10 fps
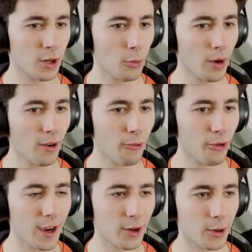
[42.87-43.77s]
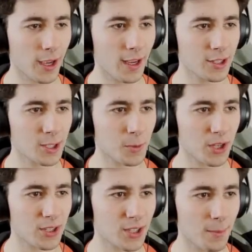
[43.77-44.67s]
don't want to fight, okay? Just
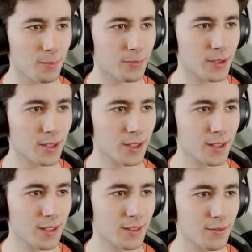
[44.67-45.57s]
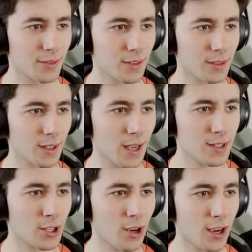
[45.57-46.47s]
because I'm- I
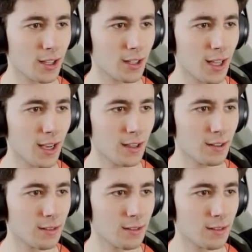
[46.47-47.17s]
talk a lot.